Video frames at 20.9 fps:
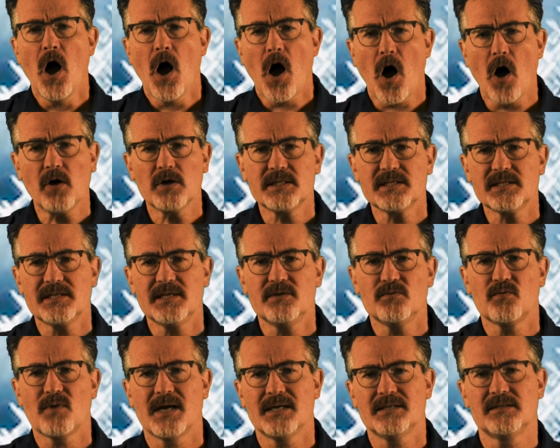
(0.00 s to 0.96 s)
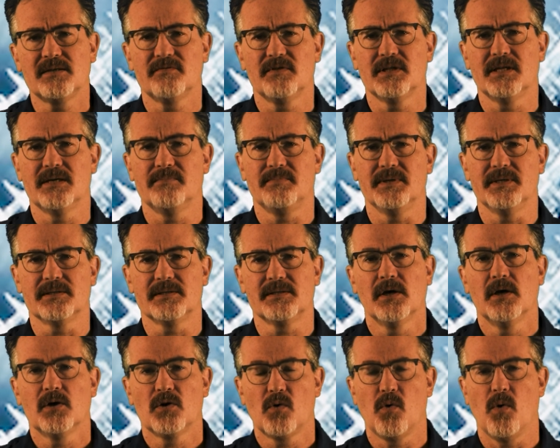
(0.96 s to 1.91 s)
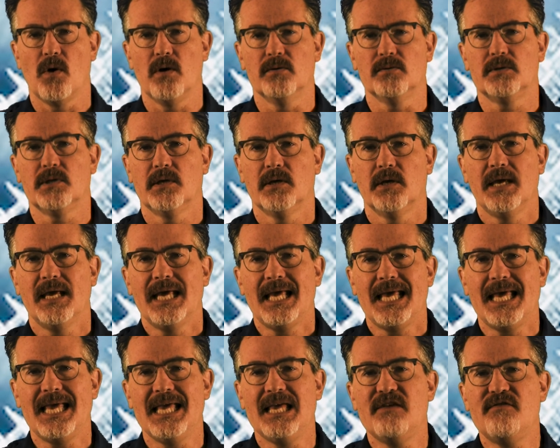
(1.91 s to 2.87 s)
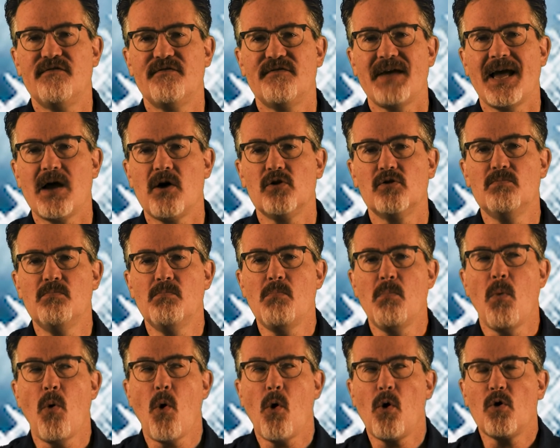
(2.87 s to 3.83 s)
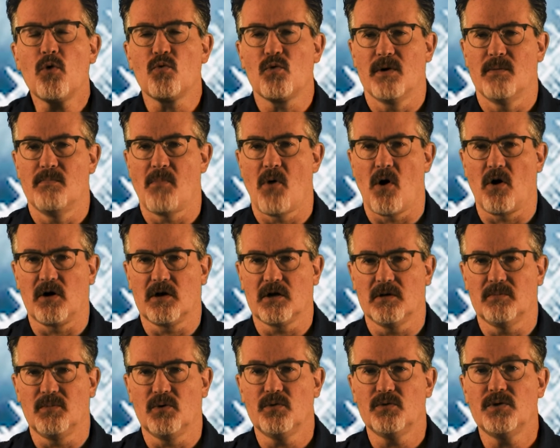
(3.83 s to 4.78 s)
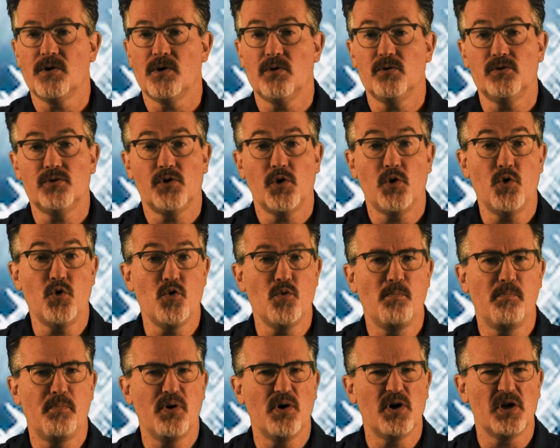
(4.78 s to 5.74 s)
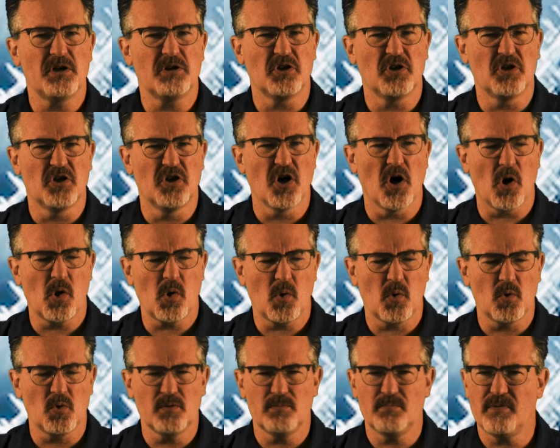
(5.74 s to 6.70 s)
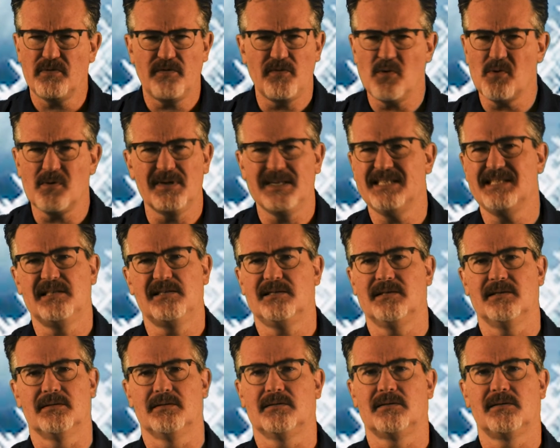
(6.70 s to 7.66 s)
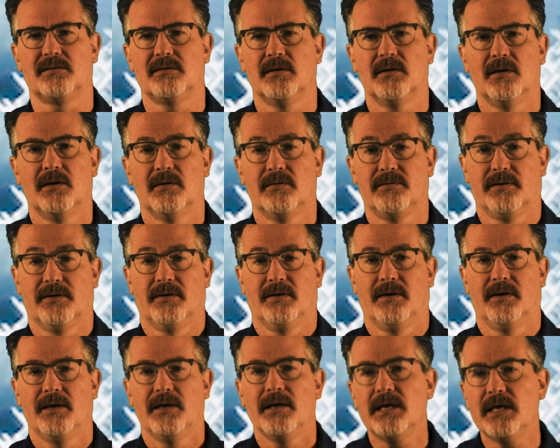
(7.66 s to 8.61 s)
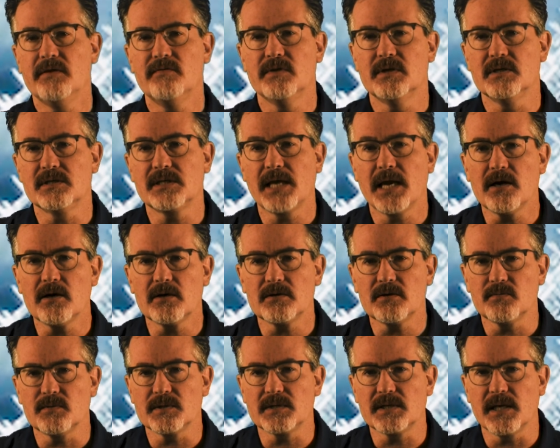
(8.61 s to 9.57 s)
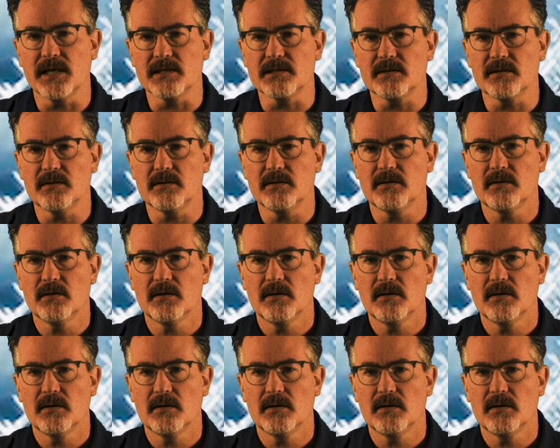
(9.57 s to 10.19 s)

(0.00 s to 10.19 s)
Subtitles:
Augustine writes of Alypius, quote, he found more remarkable those who put gold before innocence. Even his character was tested,